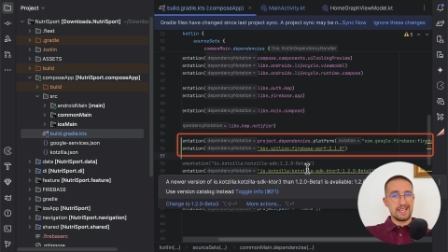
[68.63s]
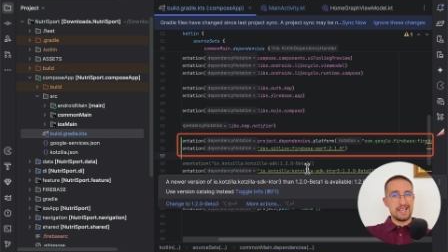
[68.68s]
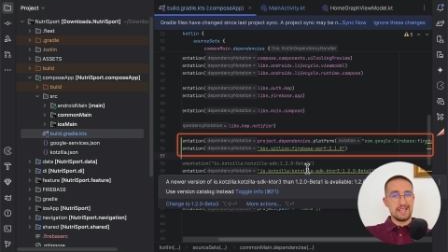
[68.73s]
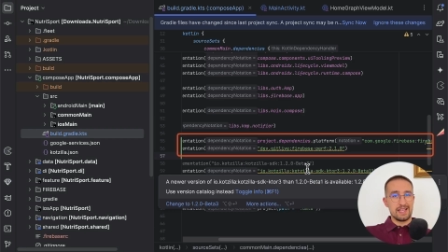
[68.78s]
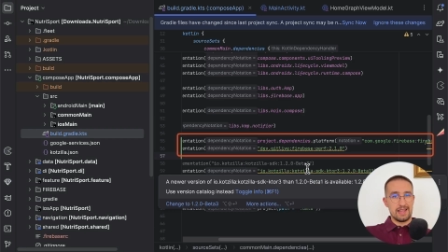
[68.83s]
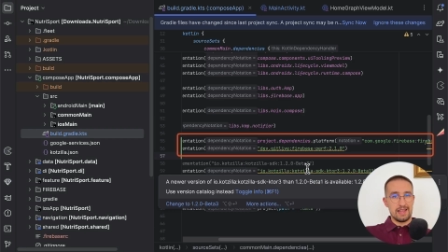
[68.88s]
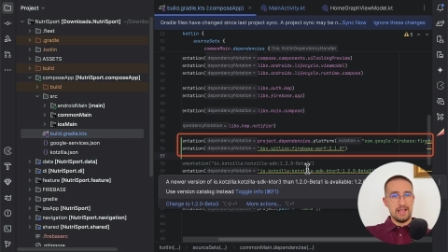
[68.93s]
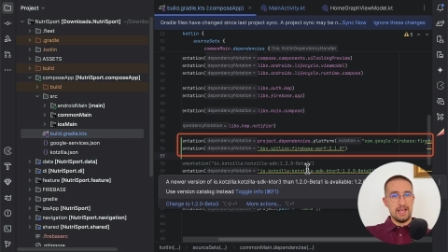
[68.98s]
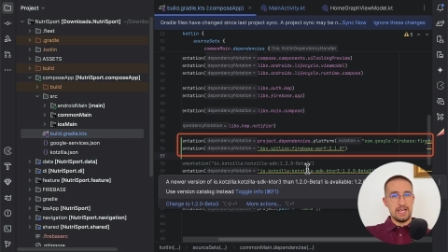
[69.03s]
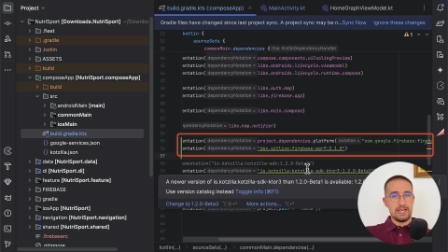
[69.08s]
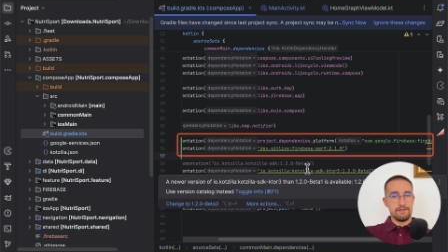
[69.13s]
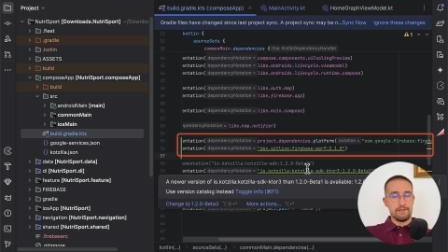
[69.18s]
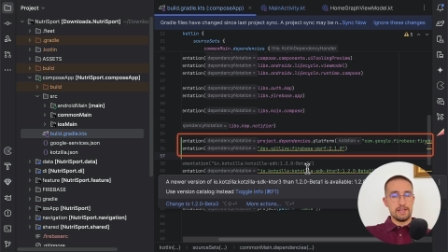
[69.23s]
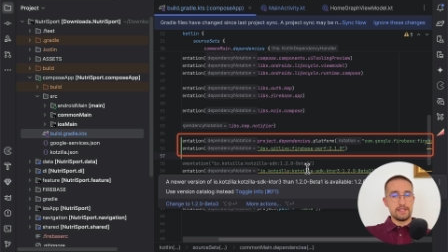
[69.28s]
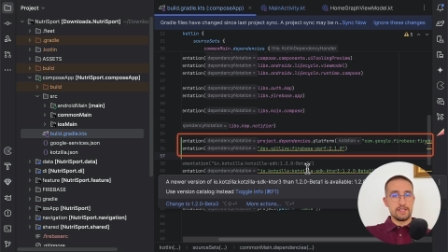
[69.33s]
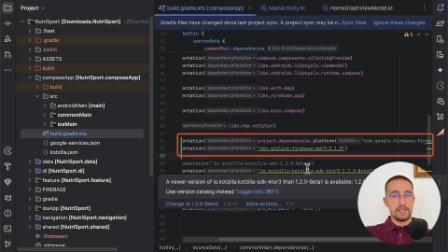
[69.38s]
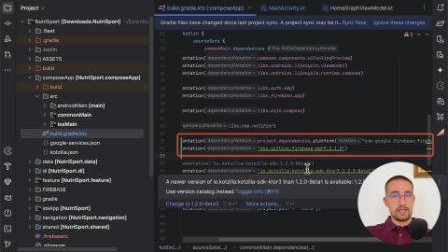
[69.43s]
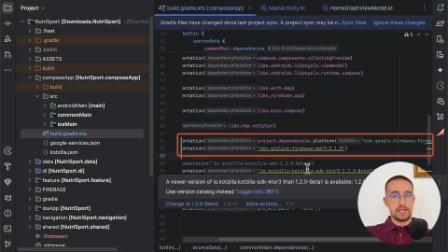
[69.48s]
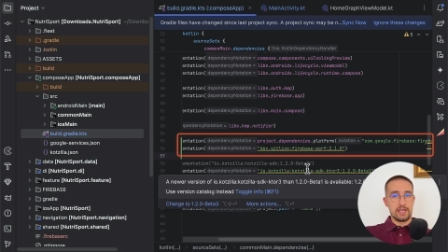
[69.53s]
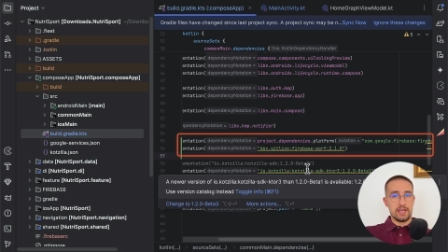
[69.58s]
Git Live
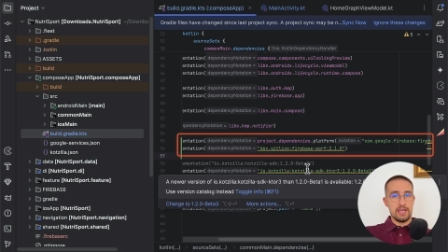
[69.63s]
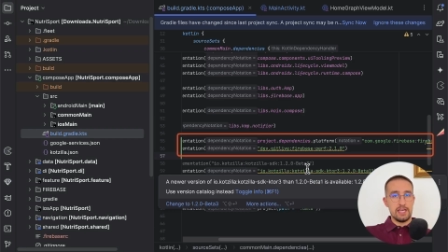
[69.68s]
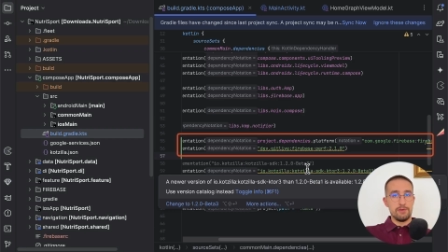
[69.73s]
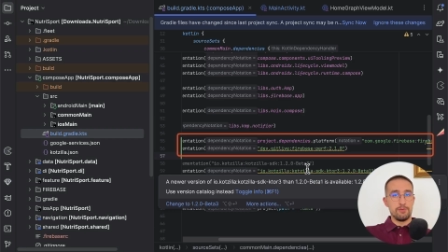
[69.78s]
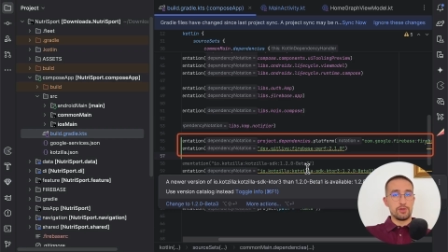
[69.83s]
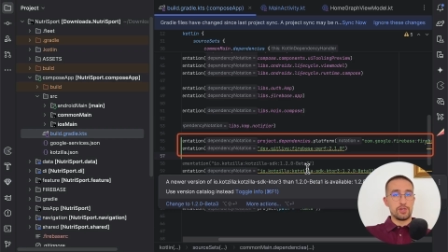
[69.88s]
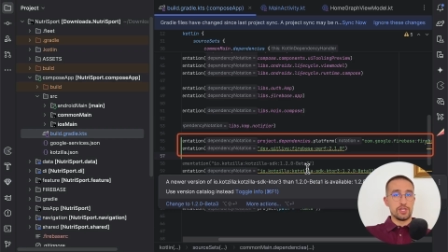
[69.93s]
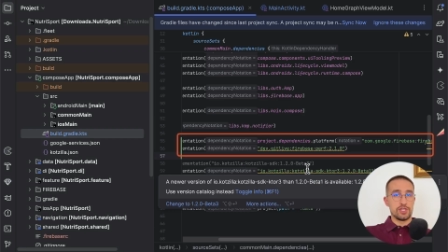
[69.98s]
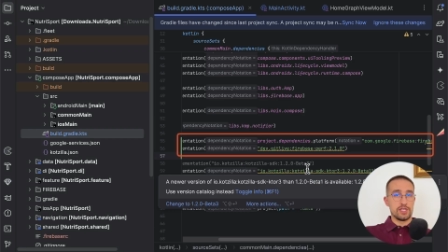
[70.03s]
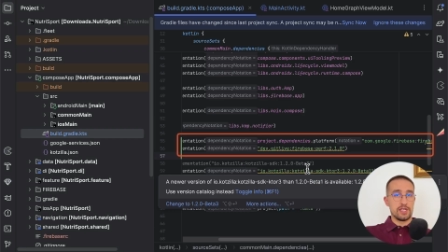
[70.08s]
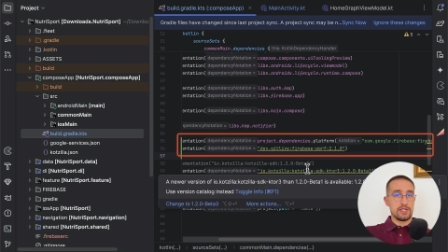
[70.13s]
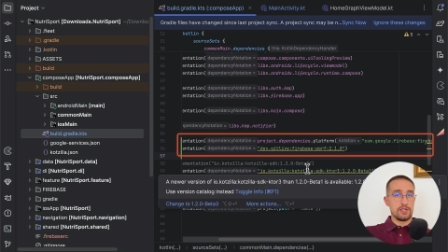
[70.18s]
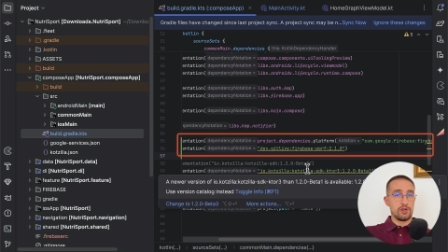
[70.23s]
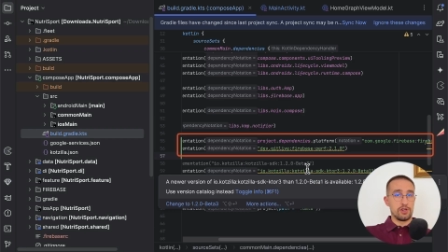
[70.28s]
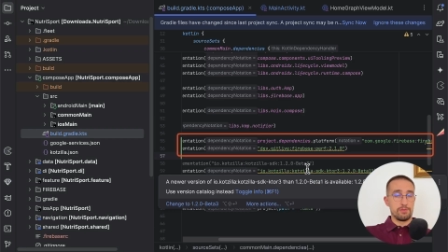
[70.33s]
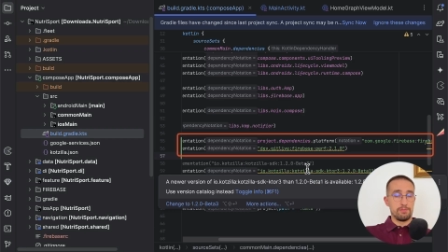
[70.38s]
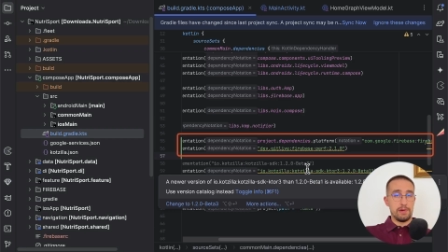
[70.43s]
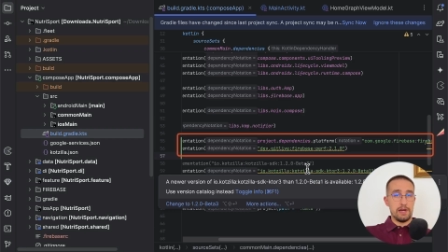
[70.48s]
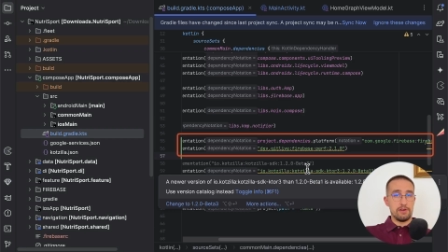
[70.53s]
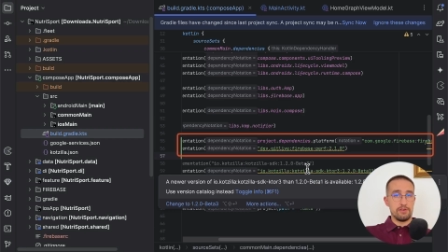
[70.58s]
SDK, which is a
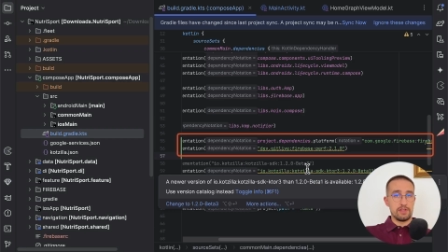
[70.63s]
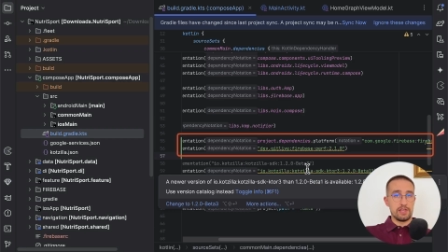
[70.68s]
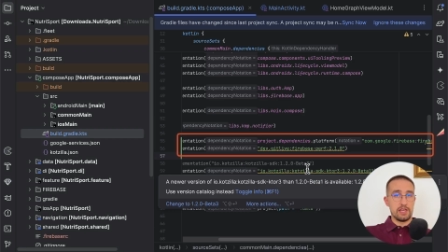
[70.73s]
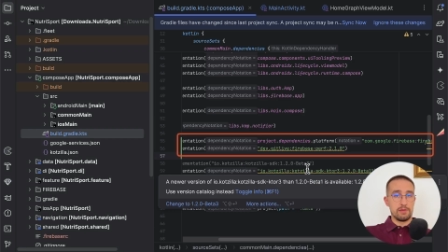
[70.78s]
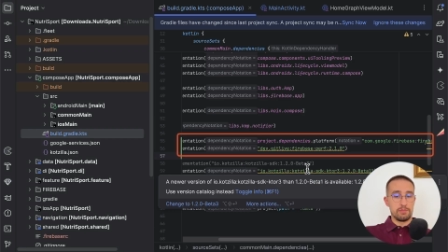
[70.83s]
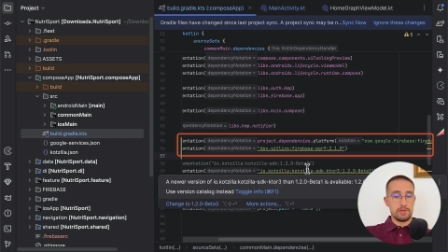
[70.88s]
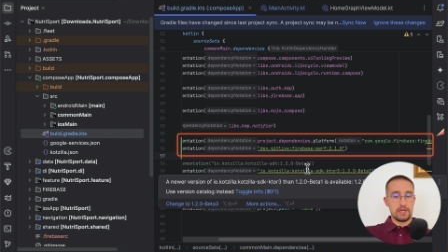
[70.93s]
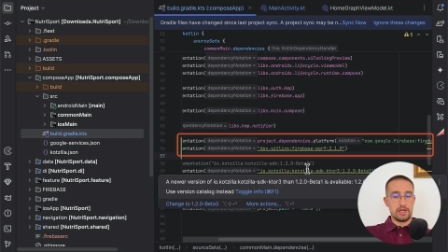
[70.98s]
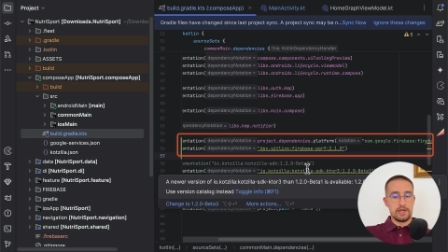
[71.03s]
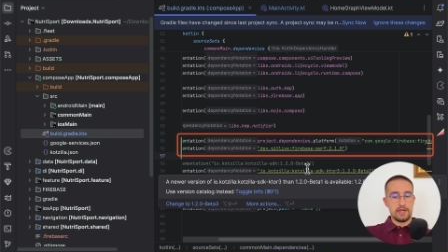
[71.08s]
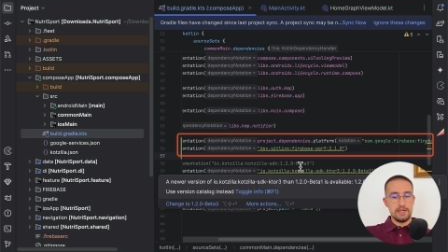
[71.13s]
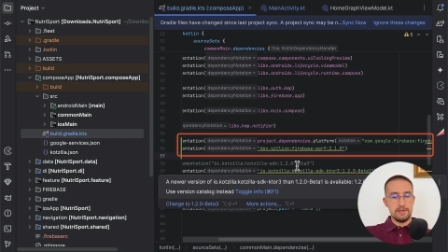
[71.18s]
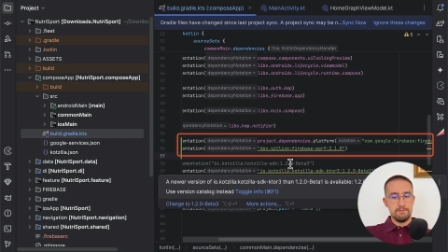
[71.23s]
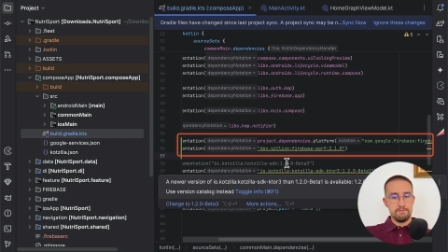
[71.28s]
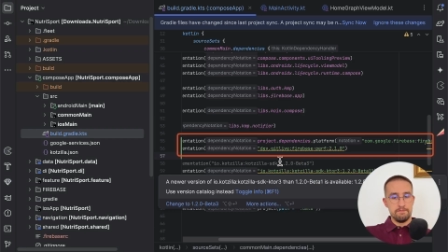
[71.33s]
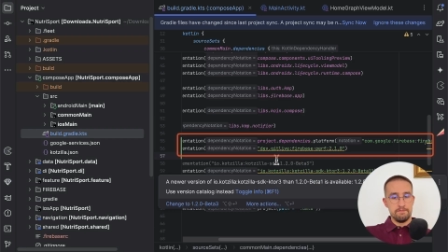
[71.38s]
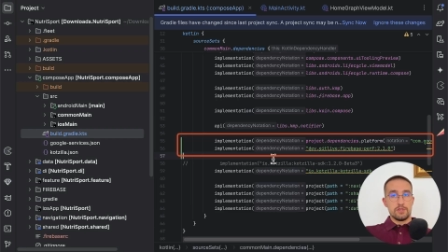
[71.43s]
third-party API.